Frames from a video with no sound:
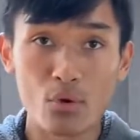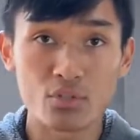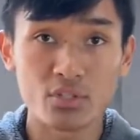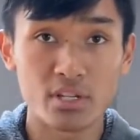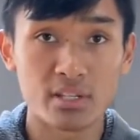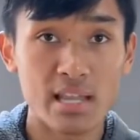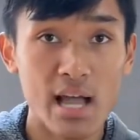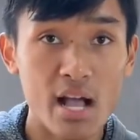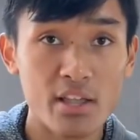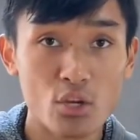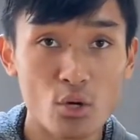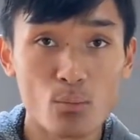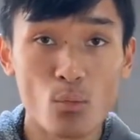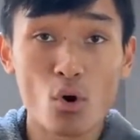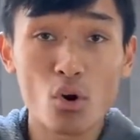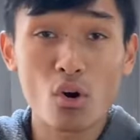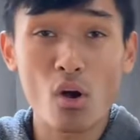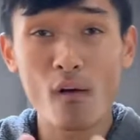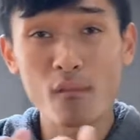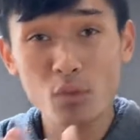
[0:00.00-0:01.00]
and now you're more
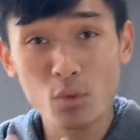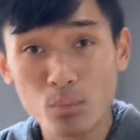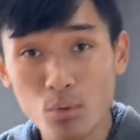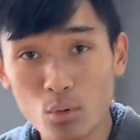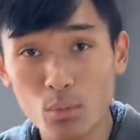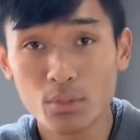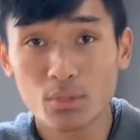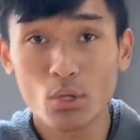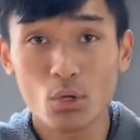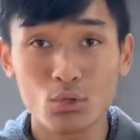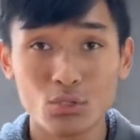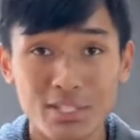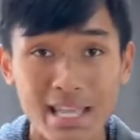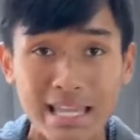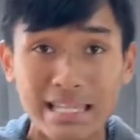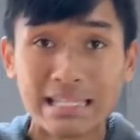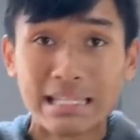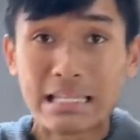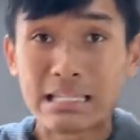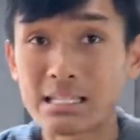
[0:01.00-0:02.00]
comfortable with those
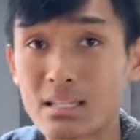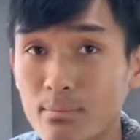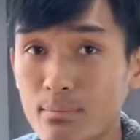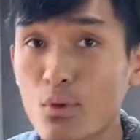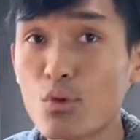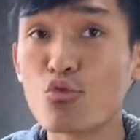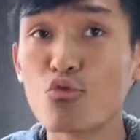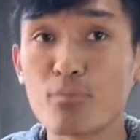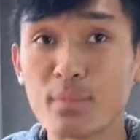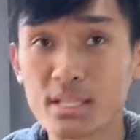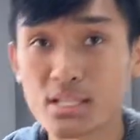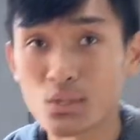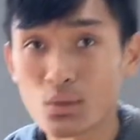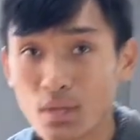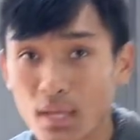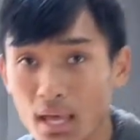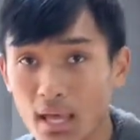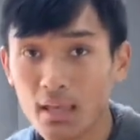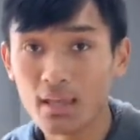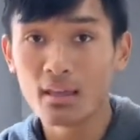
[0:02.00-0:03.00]
techniques and movements,
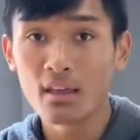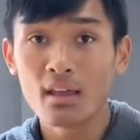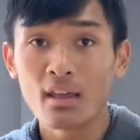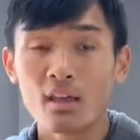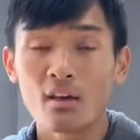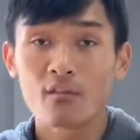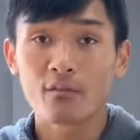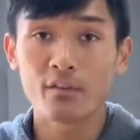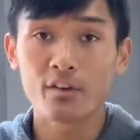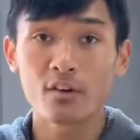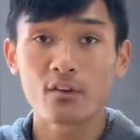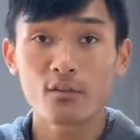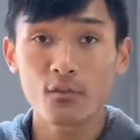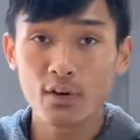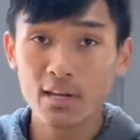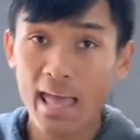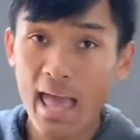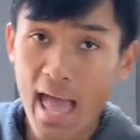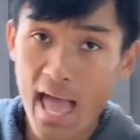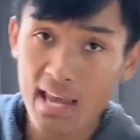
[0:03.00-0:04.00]
okay? Feel free
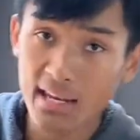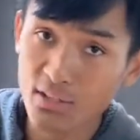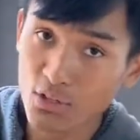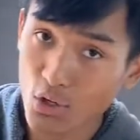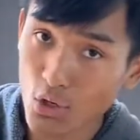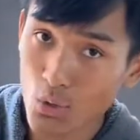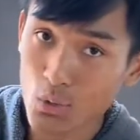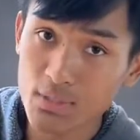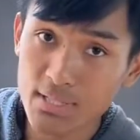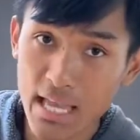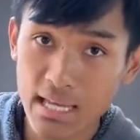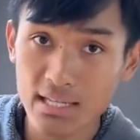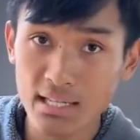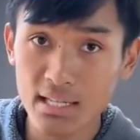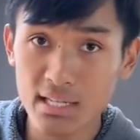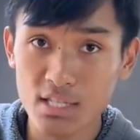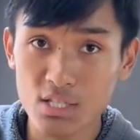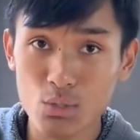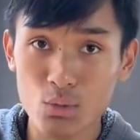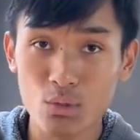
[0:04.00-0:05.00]
to add in your own technique
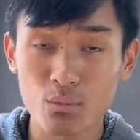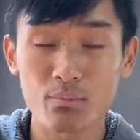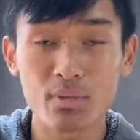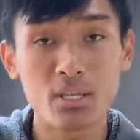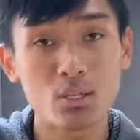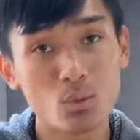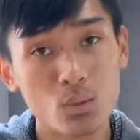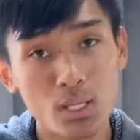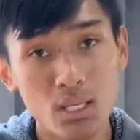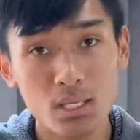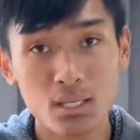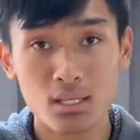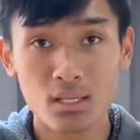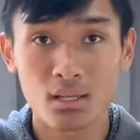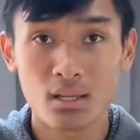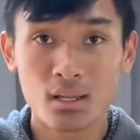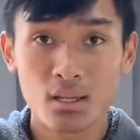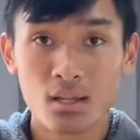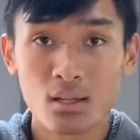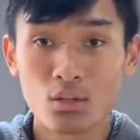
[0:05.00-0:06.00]
into it. Be unique.
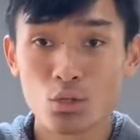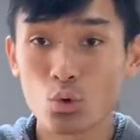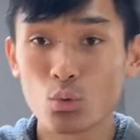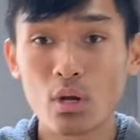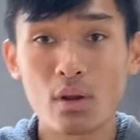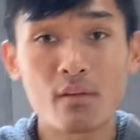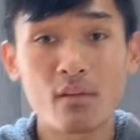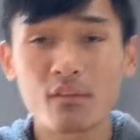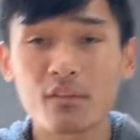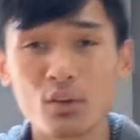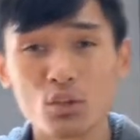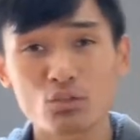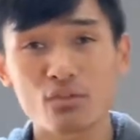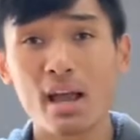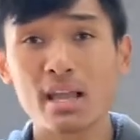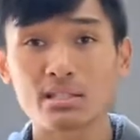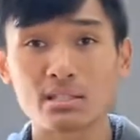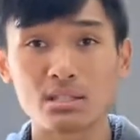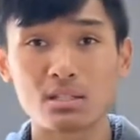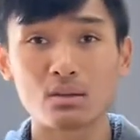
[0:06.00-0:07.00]
Do whatever feels
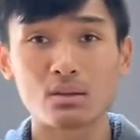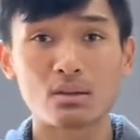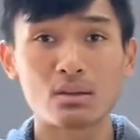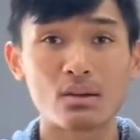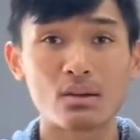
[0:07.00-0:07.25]
right to you, you know what